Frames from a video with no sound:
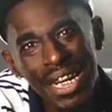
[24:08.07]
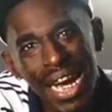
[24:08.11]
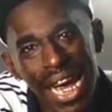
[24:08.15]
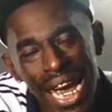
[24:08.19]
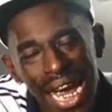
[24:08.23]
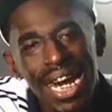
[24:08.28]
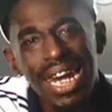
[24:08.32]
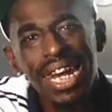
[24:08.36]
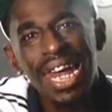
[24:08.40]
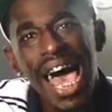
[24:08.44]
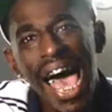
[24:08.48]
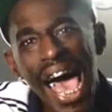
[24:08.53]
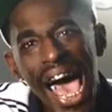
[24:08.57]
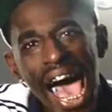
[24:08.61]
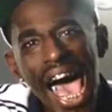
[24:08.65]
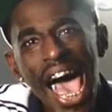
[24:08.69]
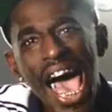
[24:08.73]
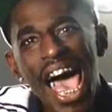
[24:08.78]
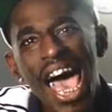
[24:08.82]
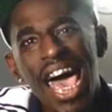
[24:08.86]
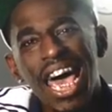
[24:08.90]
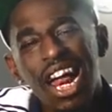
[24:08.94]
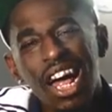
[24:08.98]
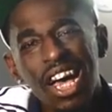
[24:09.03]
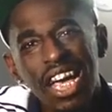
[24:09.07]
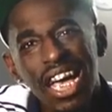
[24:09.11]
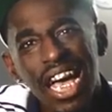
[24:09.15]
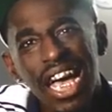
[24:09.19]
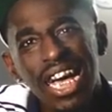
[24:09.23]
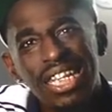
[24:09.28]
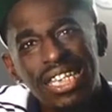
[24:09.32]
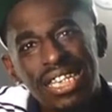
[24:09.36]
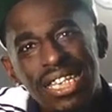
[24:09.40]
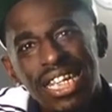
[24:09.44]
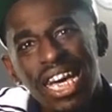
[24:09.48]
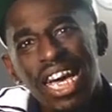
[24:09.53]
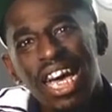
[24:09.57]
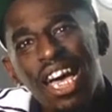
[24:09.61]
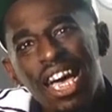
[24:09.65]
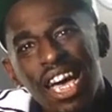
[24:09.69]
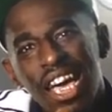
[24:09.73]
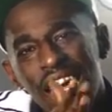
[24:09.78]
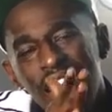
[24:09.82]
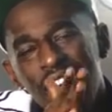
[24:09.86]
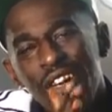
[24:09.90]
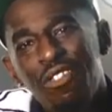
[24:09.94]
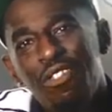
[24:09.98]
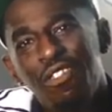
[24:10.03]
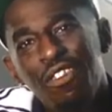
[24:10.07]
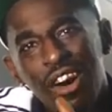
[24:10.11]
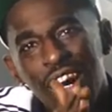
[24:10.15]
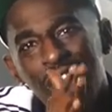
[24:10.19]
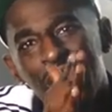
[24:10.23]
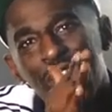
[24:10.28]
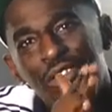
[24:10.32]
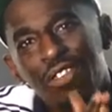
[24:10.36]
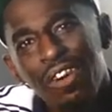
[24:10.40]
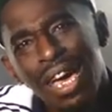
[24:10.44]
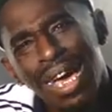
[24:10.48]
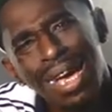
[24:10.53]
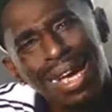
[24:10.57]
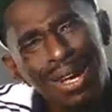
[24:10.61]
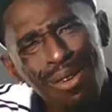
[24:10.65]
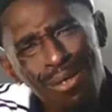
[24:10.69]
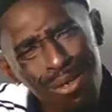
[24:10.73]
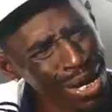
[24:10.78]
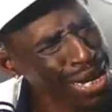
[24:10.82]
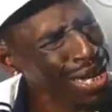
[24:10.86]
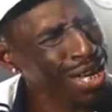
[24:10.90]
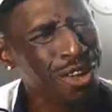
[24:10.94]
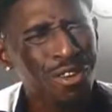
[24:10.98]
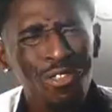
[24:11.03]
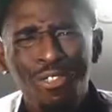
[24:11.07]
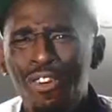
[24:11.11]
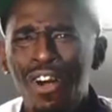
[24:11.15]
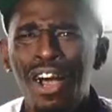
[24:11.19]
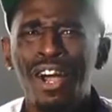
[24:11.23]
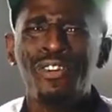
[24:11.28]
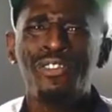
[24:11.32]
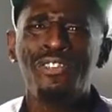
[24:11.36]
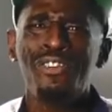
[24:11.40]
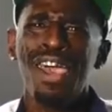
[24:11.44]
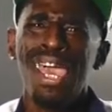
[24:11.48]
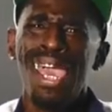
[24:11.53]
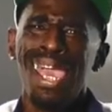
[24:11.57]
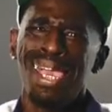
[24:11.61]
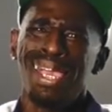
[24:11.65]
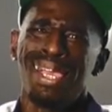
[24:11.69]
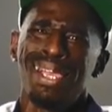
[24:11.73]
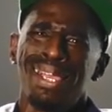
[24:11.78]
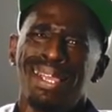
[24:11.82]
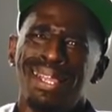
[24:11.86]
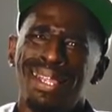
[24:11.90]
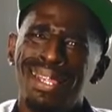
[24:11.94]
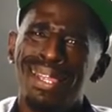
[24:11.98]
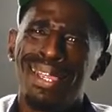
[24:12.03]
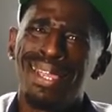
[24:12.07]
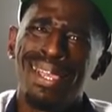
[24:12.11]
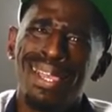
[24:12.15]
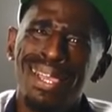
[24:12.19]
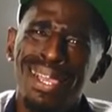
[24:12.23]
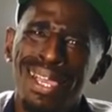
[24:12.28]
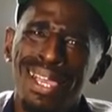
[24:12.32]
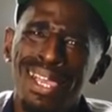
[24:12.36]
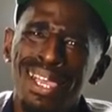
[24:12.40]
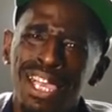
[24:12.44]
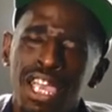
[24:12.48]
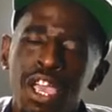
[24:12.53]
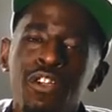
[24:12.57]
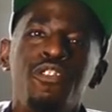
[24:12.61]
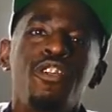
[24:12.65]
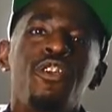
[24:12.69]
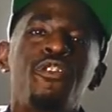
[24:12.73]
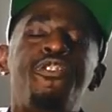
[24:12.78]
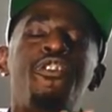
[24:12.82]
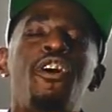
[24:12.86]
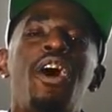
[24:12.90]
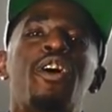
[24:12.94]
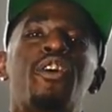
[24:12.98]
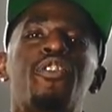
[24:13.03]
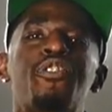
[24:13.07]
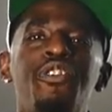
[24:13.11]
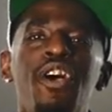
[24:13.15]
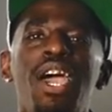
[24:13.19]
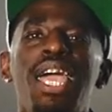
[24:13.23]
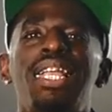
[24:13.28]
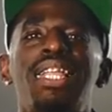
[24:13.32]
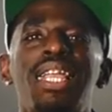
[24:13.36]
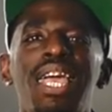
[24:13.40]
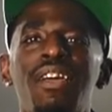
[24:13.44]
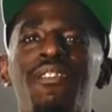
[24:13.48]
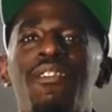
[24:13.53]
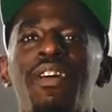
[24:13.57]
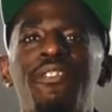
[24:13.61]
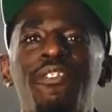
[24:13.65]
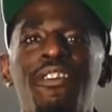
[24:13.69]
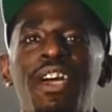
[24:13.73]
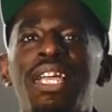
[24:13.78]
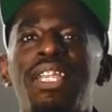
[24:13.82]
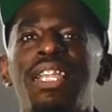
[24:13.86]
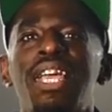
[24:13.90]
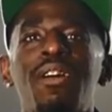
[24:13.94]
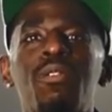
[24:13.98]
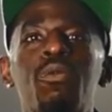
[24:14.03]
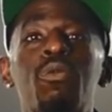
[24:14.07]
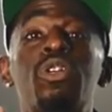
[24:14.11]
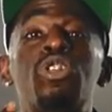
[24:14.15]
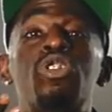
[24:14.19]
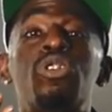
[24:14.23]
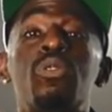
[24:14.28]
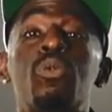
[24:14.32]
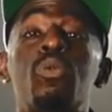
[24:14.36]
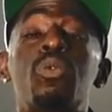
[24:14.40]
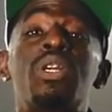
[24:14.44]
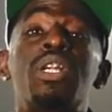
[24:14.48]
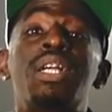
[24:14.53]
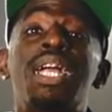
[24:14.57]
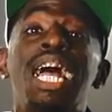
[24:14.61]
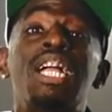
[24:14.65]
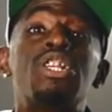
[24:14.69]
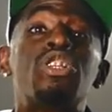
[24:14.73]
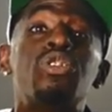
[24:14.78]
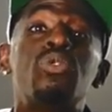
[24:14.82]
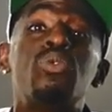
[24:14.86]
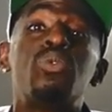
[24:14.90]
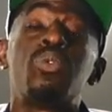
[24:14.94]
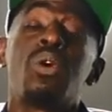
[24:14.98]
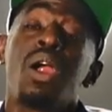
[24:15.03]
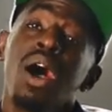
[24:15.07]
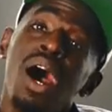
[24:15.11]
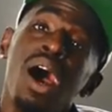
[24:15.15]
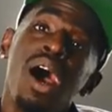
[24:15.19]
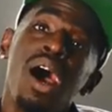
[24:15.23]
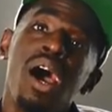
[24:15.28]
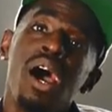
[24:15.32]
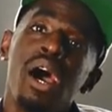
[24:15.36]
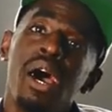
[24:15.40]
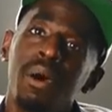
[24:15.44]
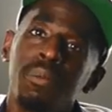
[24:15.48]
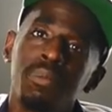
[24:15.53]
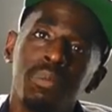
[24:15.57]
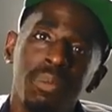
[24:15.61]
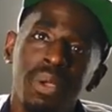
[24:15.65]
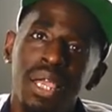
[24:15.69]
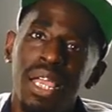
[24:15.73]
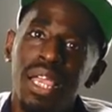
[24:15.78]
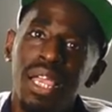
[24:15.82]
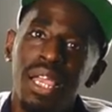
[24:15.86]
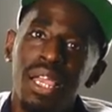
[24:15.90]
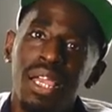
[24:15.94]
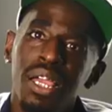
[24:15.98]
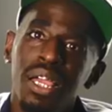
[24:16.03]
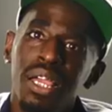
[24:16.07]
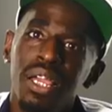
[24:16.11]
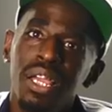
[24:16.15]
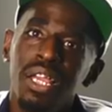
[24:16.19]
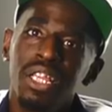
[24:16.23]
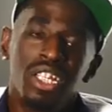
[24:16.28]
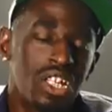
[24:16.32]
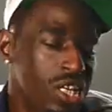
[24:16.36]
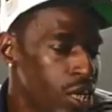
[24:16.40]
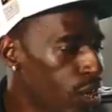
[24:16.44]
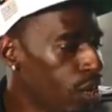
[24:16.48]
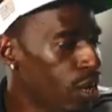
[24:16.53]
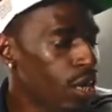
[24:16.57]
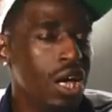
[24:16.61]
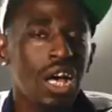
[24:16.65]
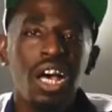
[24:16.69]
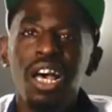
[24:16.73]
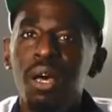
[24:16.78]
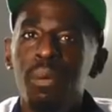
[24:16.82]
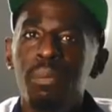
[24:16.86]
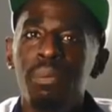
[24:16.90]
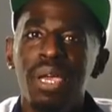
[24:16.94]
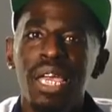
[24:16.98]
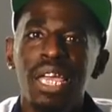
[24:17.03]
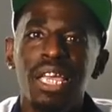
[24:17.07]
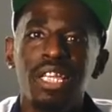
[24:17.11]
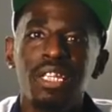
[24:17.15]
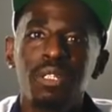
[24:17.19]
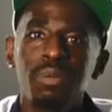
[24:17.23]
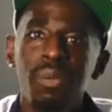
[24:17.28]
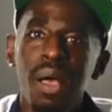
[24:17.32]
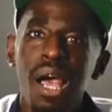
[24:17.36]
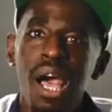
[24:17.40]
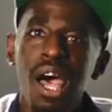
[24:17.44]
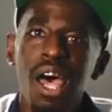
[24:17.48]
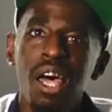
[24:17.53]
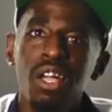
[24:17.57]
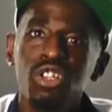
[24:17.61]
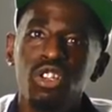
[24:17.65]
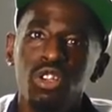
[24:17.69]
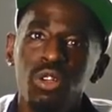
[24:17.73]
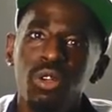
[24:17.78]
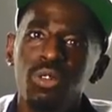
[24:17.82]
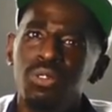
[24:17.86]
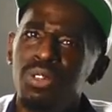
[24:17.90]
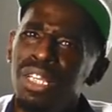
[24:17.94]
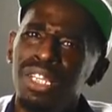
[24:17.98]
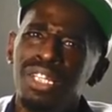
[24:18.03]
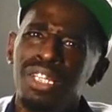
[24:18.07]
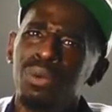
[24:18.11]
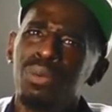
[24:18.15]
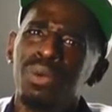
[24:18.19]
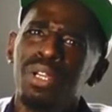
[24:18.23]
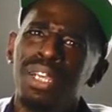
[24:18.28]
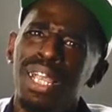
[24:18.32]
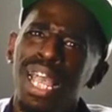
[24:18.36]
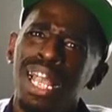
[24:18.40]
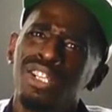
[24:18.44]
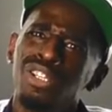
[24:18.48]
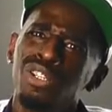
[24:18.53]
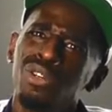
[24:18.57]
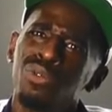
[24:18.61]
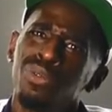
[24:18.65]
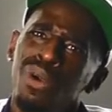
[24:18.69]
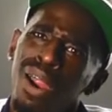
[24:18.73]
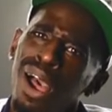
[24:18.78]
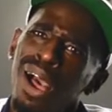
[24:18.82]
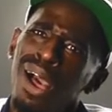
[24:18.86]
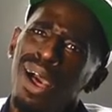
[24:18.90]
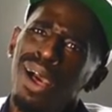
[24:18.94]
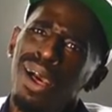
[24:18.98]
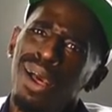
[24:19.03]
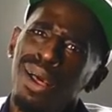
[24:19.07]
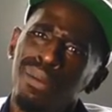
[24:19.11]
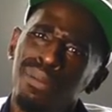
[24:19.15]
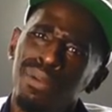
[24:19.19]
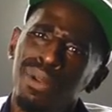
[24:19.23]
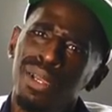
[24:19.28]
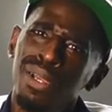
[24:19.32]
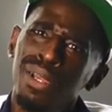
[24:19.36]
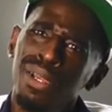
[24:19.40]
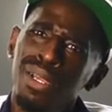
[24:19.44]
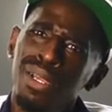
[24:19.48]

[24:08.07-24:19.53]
He lied and said he fuck Faith. Where you fuck Faith? If you fuck Faith Evans, Faith Evans would have got you robbed, man. She loved Biggie Smalls. You don't think she would have got you robbed?